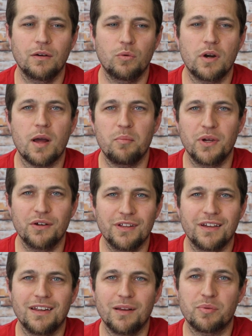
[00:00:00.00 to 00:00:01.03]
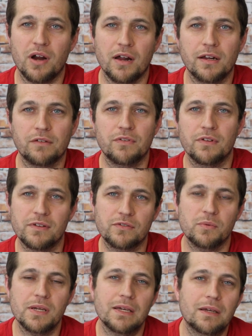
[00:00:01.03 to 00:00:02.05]
we're not building any product for this
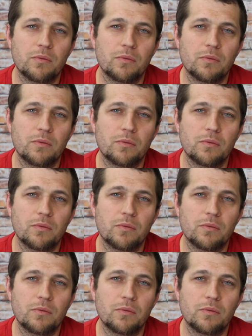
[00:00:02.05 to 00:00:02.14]
week,